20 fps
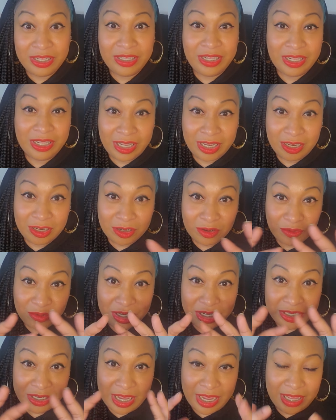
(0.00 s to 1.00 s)
and then they're gonna
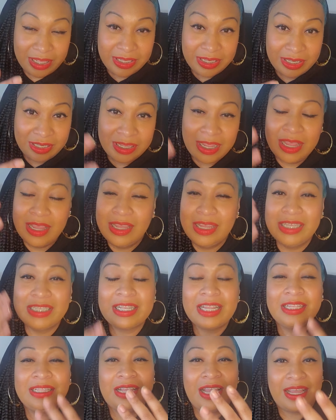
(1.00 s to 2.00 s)
reunite, and then it's
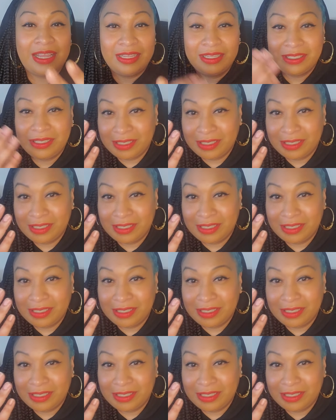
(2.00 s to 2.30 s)
like that.